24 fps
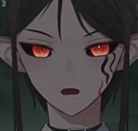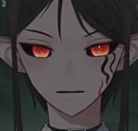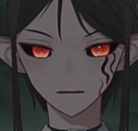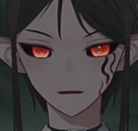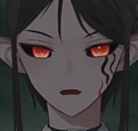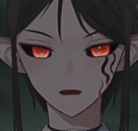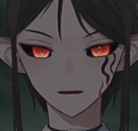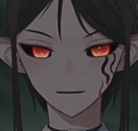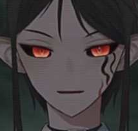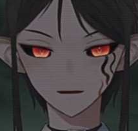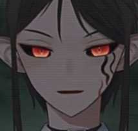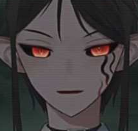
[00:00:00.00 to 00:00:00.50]

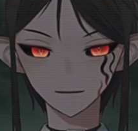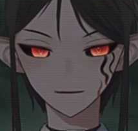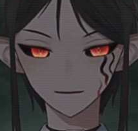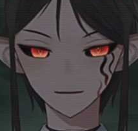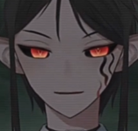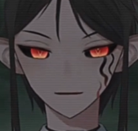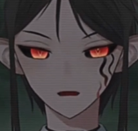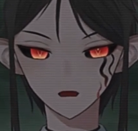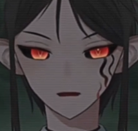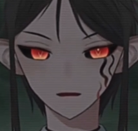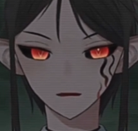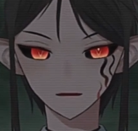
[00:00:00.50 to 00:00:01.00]
less as
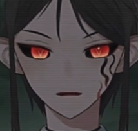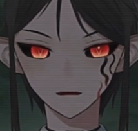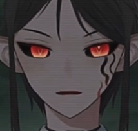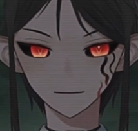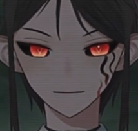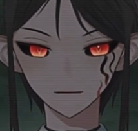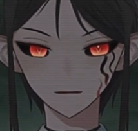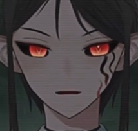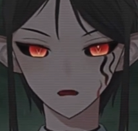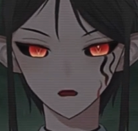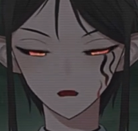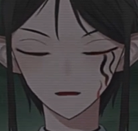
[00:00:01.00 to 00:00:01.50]
if I
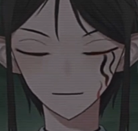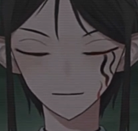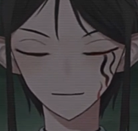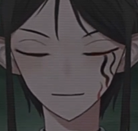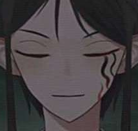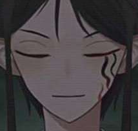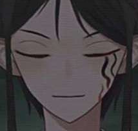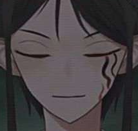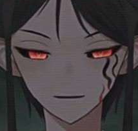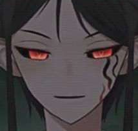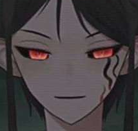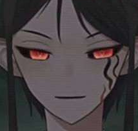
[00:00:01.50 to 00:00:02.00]
drifted off to
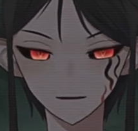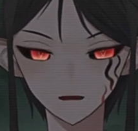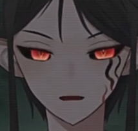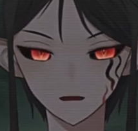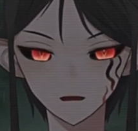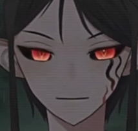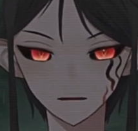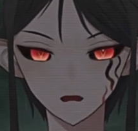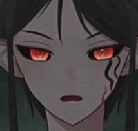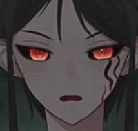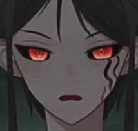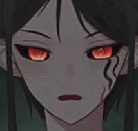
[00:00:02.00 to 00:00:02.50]
sleep
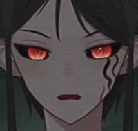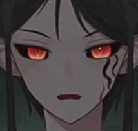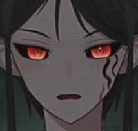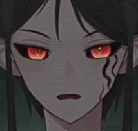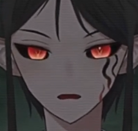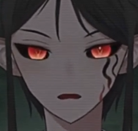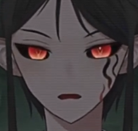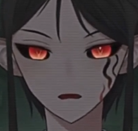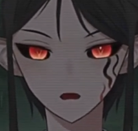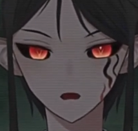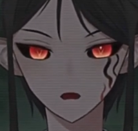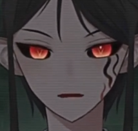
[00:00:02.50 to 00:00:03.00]

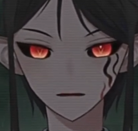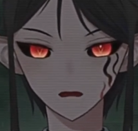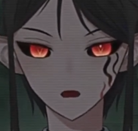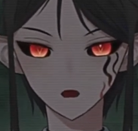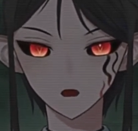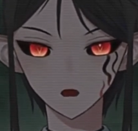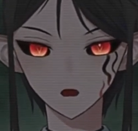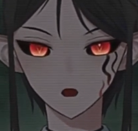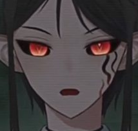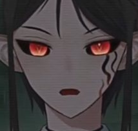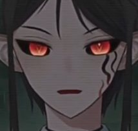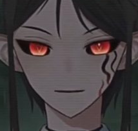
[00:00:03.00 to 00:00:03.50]
and
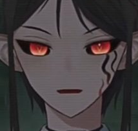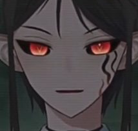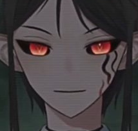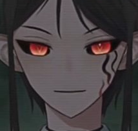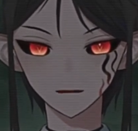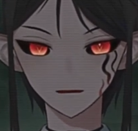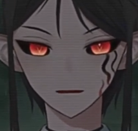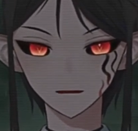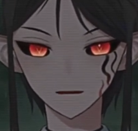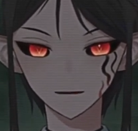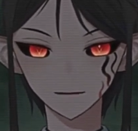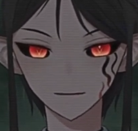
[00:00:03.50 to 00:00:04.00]
more as if
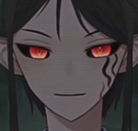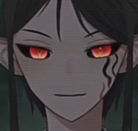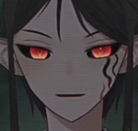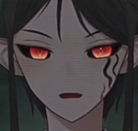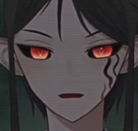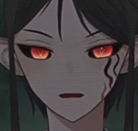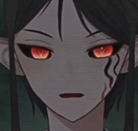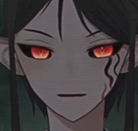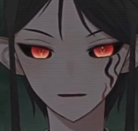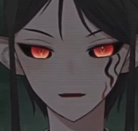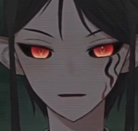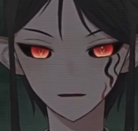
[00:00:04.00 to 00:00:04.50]
I
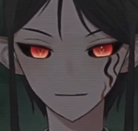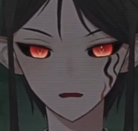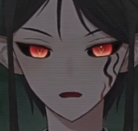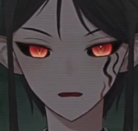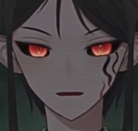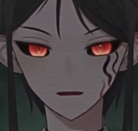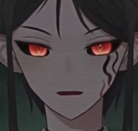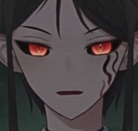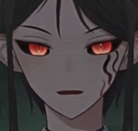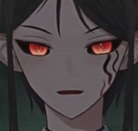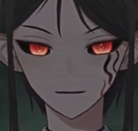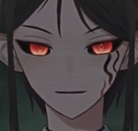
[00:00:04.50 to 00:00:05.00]
suddenly been
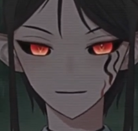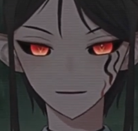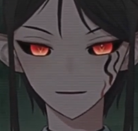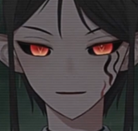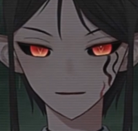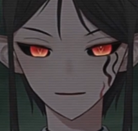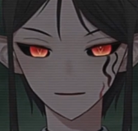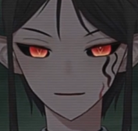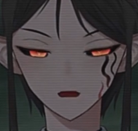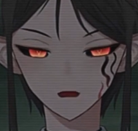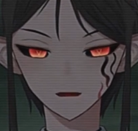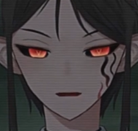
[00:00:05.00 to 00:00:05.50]

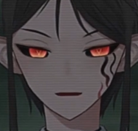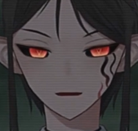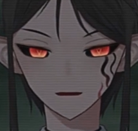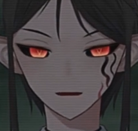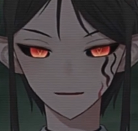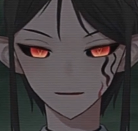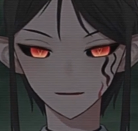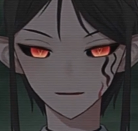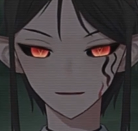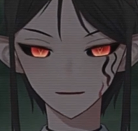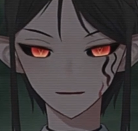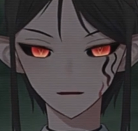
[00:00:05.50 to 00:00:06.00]

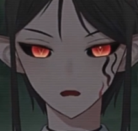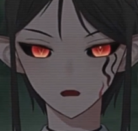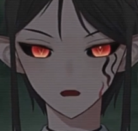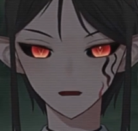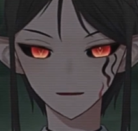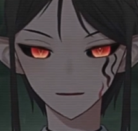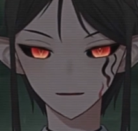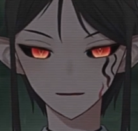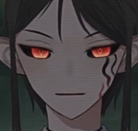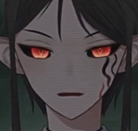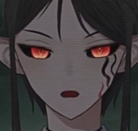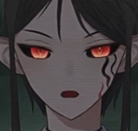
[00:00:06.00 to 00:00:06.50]
instantaneously
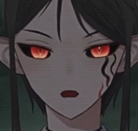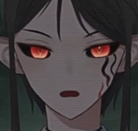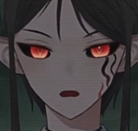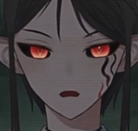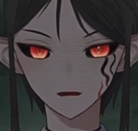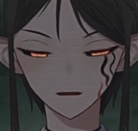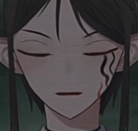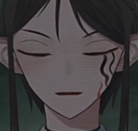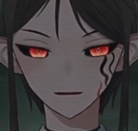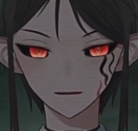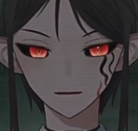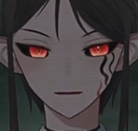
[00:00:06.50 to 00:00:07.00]

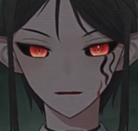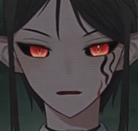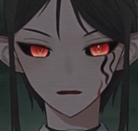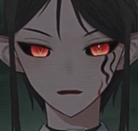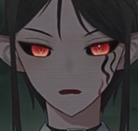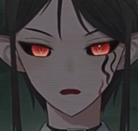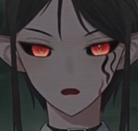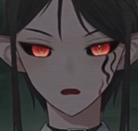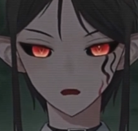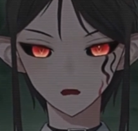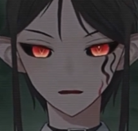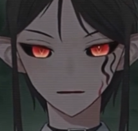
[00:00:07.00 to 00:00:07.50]
transported into
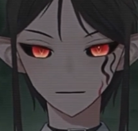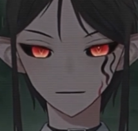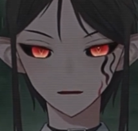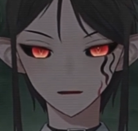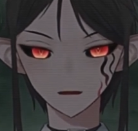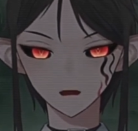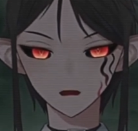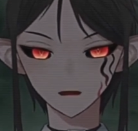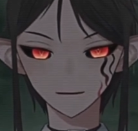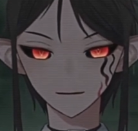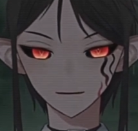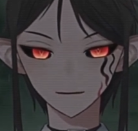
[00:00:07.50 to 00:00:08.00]
another
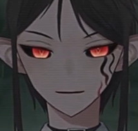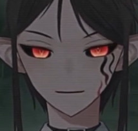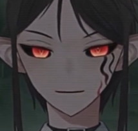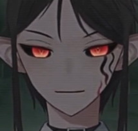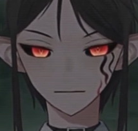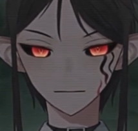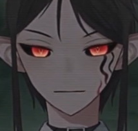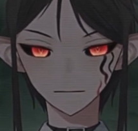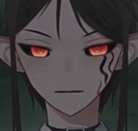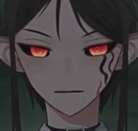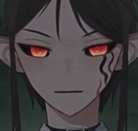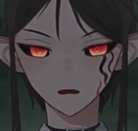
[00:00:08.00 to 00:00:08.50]
place.
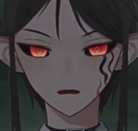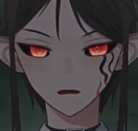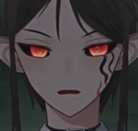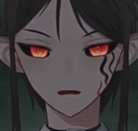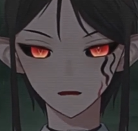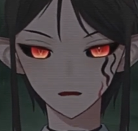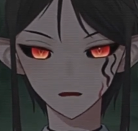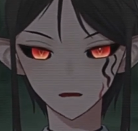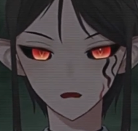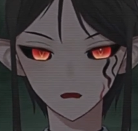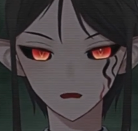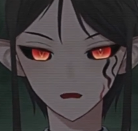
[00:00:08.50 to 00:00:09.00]

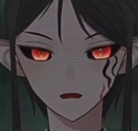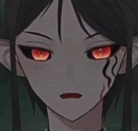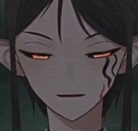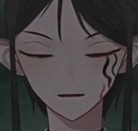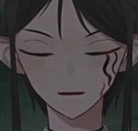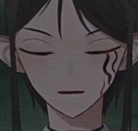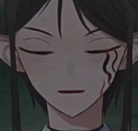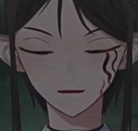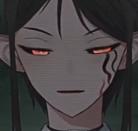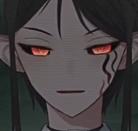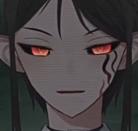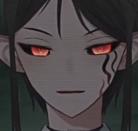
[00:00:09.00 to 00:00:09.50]
It
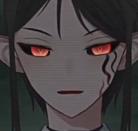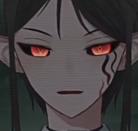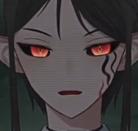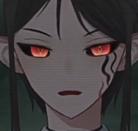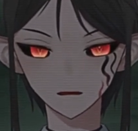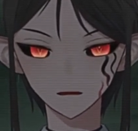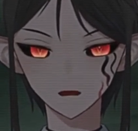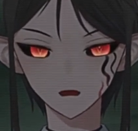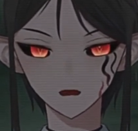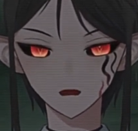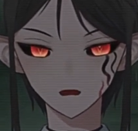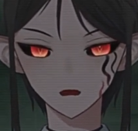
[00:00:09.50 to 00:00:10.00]
didn't feel
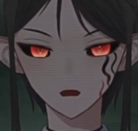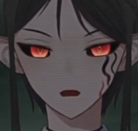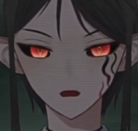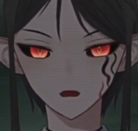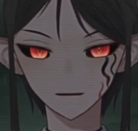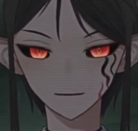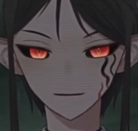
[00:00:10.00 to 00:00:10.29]
like I was